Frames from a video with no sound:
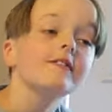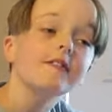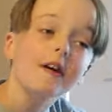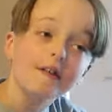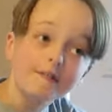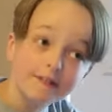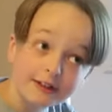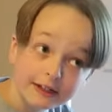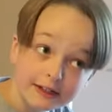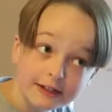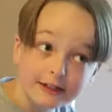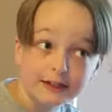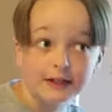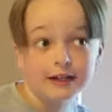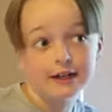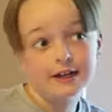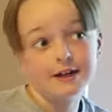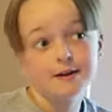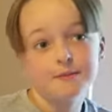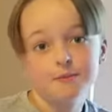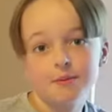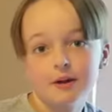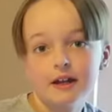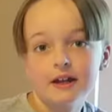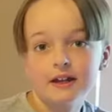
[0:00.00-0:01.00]
very
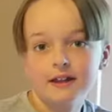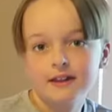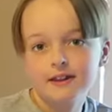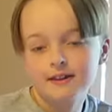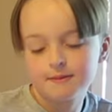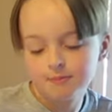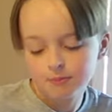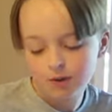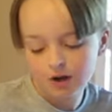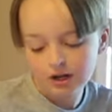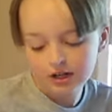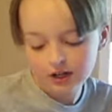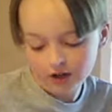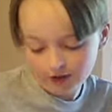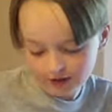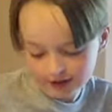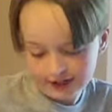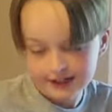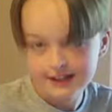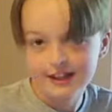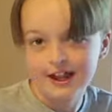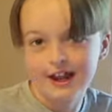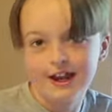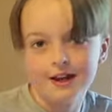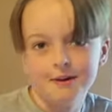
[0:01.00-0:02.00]
deep, is my
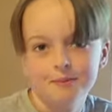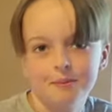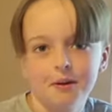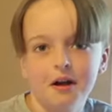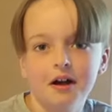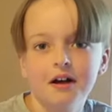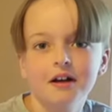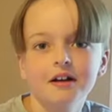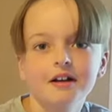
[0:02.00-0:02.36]
lightsaber.